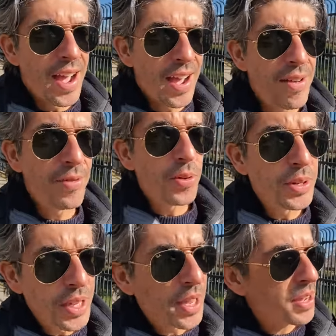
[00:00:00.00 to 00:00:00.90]
I've
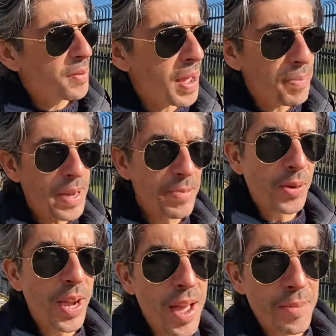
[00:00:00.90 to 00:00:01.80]
always heard about people
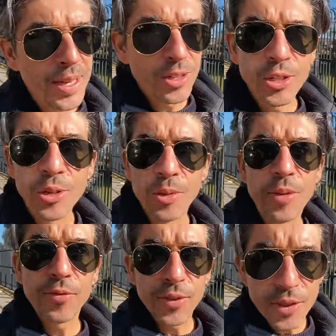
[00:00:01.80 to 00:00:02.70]
coming to the
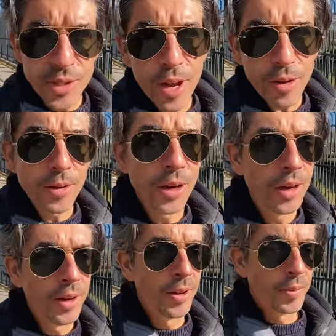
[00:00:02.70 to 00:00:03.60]

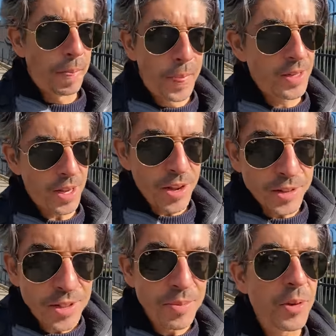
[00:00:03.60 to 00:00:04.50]
FSDO to
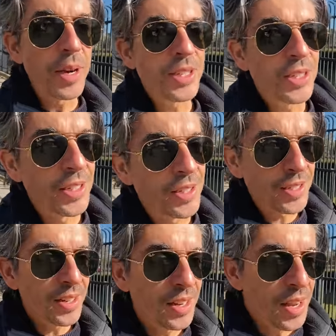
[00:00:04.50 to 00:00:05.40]
answer some questions
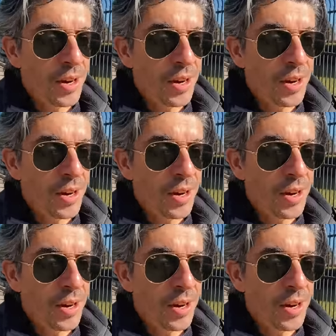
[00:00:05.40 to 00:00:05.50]
and